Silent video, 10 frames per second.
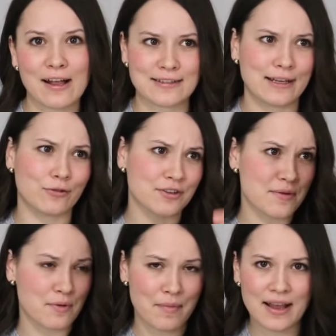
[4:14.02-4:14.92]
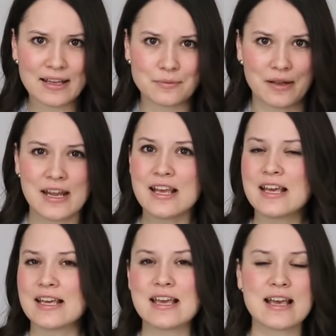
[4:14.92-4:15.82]
else. Like for example, my husband,
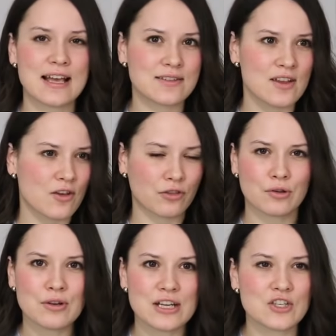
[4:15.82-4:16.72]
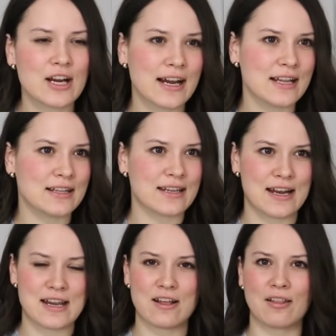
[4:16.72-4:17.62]
he has 30 chickens
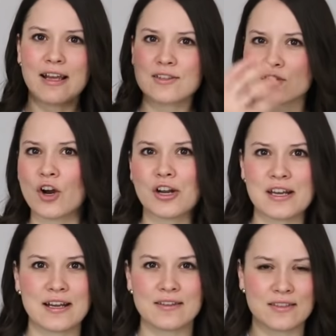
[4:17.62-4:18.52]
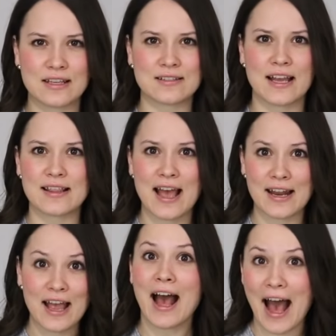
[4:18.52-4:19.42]
and he likes gardening and things like
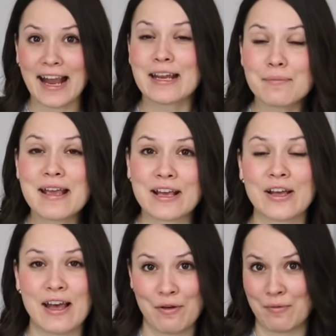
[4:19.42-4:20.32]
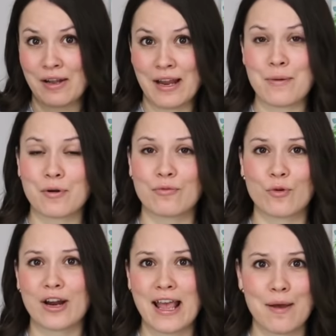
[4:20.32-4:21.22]
that. I can make an apron
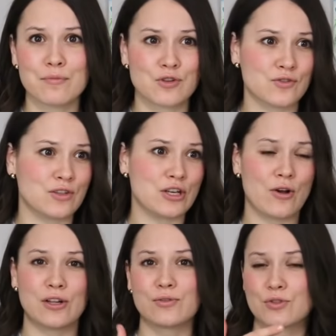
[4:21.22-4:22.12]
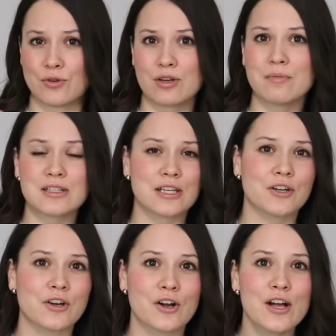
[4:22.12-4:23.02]
for him, just, you know, out of sturdy
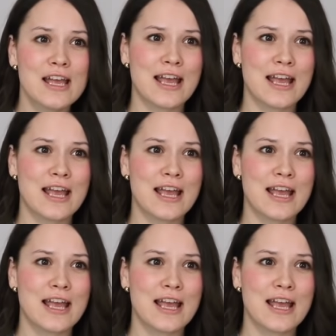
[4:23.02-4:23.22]
material